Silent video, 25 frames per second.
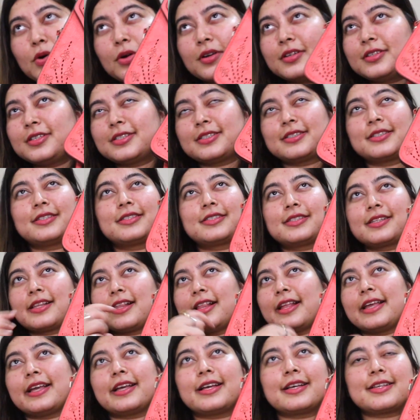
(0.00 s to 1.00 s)
or it's just
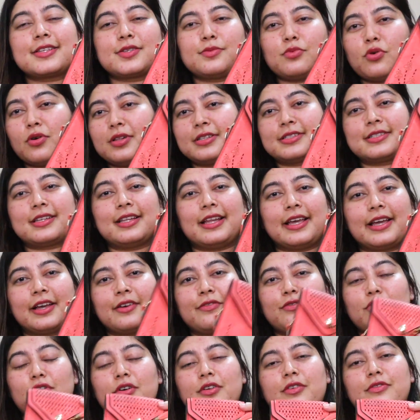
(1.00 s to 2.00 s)
small
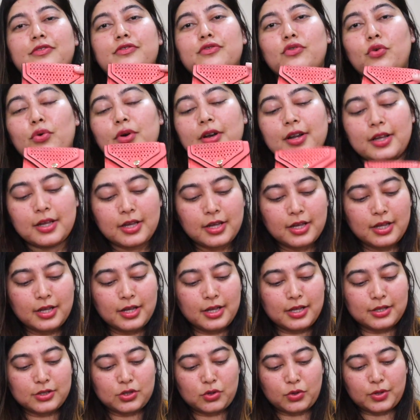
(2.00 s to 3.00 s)
sling for a phone,
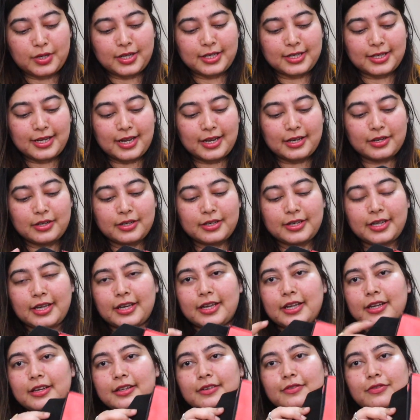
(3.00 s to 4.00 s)
so it can
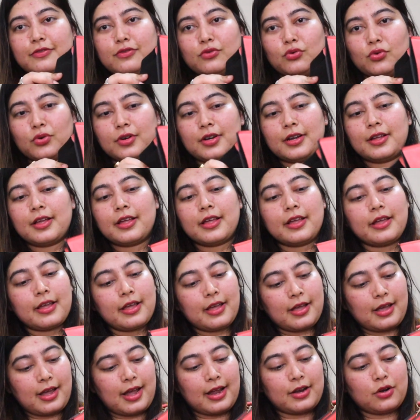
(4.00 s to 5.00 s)
take in a phone
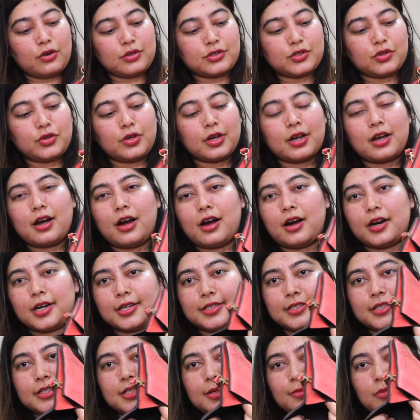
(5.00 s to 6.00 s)
and also your
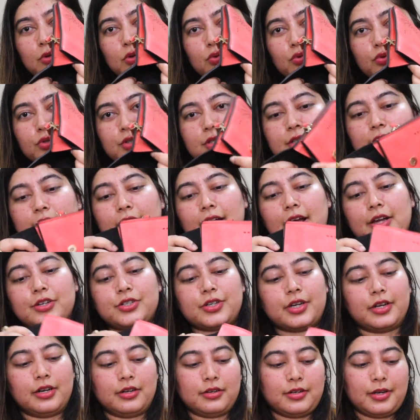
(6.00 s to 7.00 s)
cards and some loose
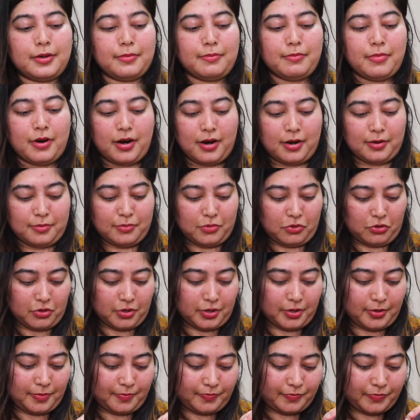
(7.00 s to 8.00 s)
cash and a lip balm
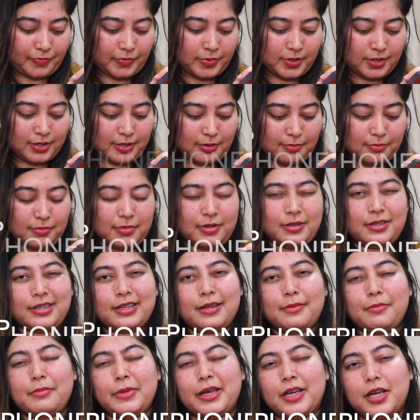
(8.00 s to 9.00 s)
or some
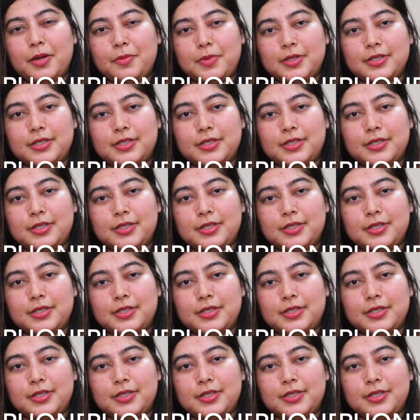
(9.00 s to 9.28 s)
makeup